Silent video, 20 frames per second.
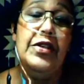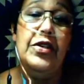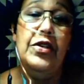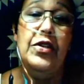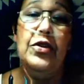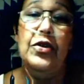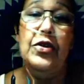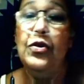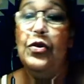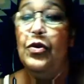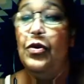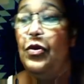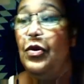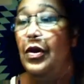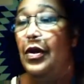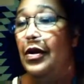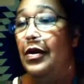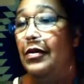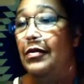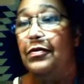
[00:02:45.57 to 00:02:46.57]

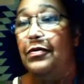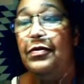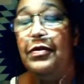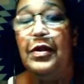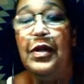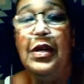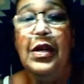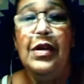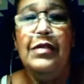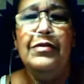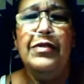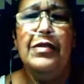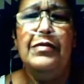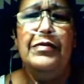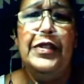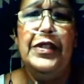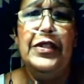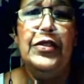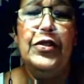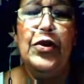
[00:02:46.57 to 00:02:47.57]
avenue of
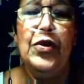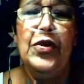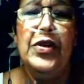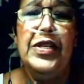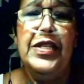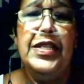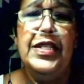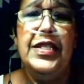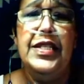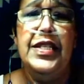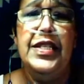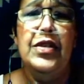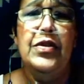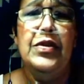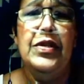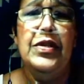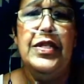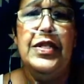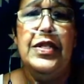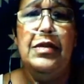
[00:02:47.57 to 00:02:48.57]
from victoria's
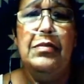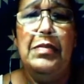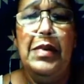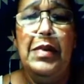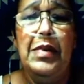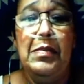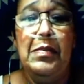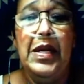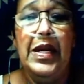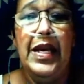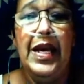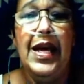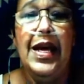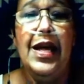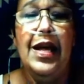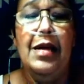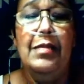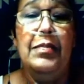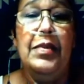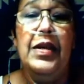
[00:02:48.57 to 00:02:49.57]
secrets to
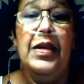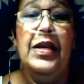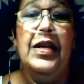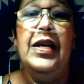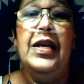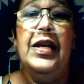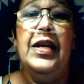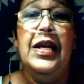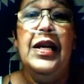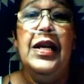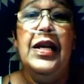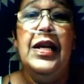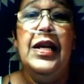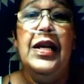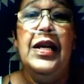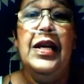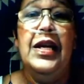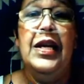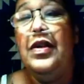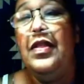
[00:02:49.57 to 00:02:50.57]
baby gap
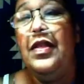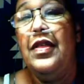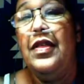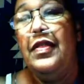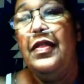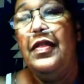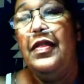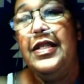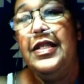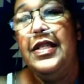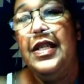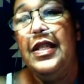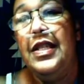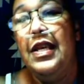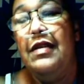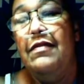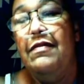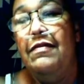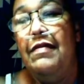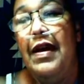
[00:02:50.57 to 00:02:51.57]
and one of the
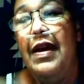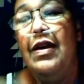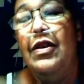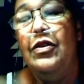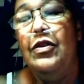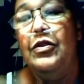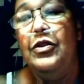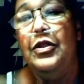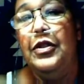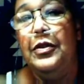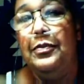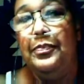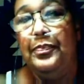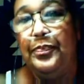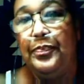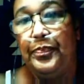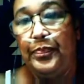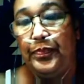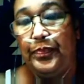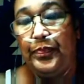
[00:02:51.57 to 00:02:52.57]
things that they found
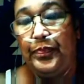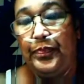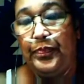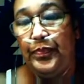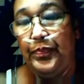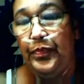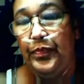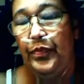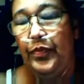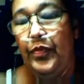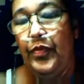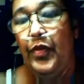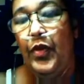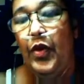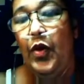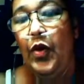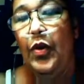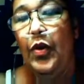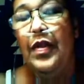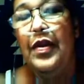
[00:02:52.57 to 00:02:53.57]

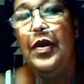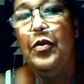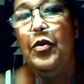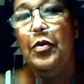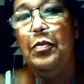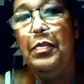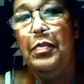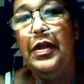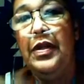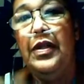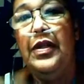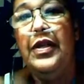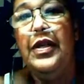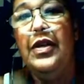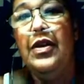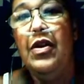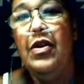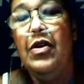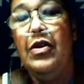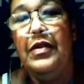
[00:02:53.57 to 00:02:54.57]
while they were
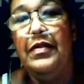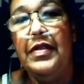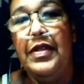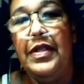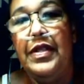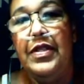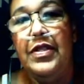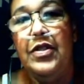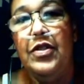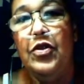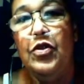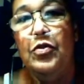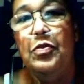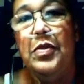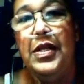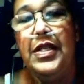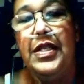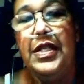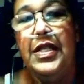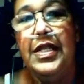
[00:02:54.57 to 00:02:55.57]
building all of these
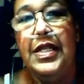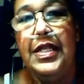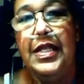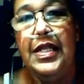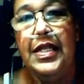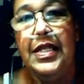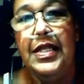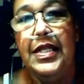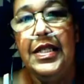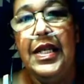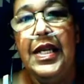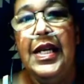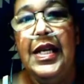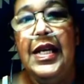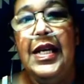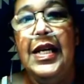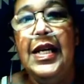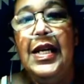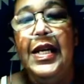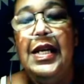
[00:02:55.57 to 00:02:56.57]
new
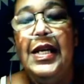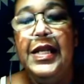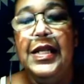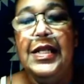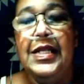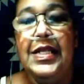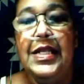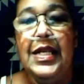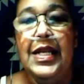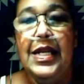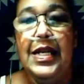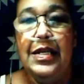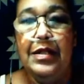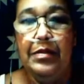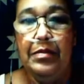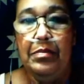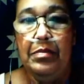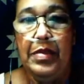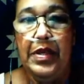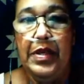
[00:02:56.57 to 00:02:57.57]
businesses is
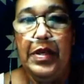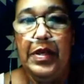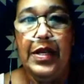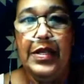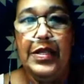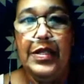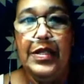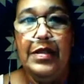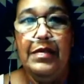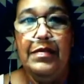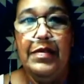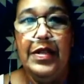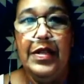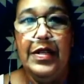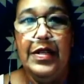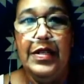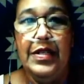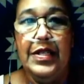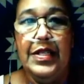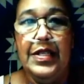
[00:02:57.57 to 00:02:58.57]
that because
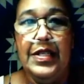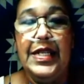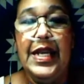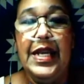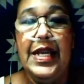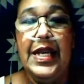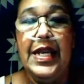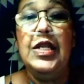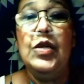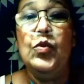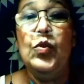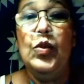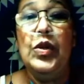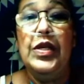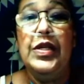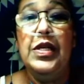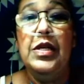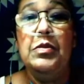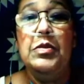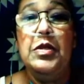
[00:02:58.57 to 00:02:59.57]
of the
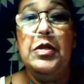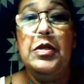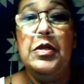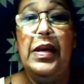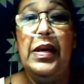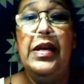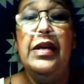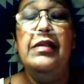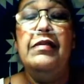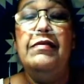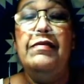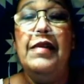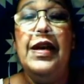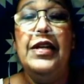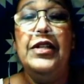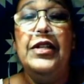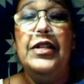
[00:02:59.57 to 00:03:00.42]
stanley williams paint